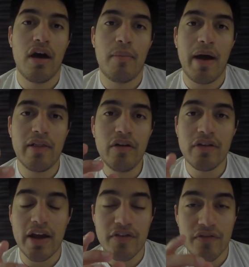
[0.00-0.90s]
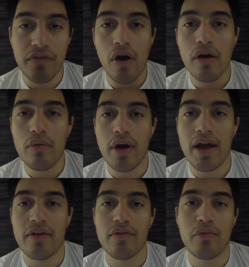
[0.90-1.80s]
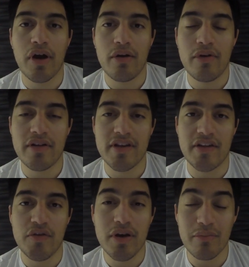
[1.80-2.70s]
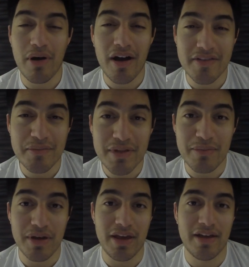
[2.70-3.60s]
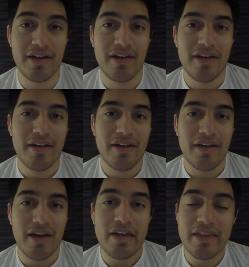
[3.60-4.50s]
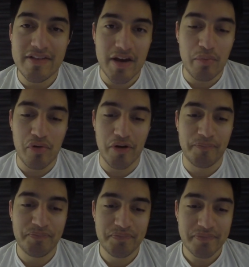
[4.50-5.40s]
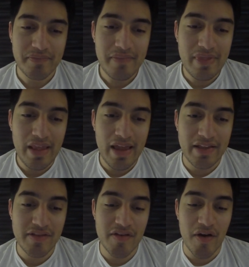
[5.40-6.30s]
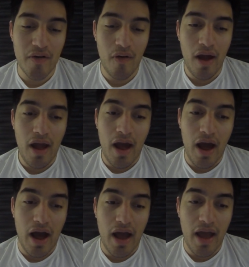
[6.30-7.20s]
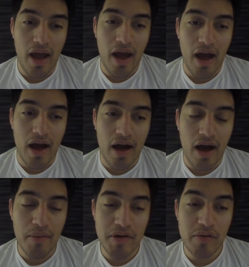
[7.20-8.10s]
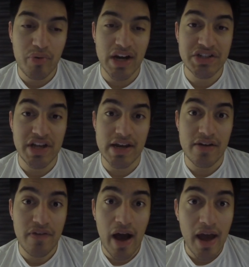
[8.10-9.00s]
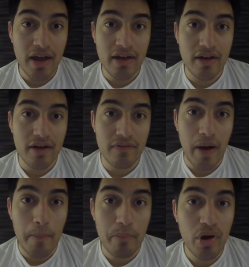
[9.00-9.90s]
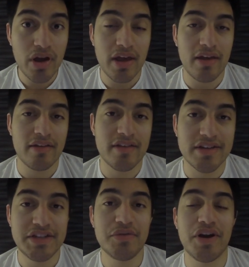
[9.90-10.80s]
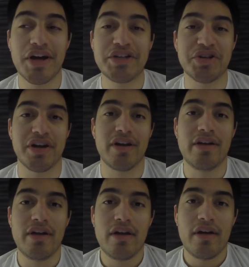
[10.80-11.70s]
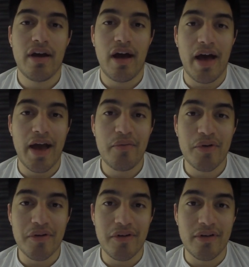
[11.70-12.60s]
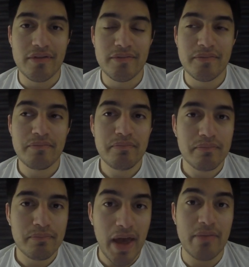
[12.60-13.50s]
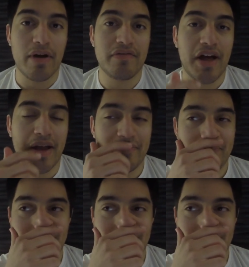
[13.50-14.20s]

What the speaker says: about literally as far away from where I was as you can possibly be in this airport. And so I'm under the impression that if I book it to G100, I will make my flight.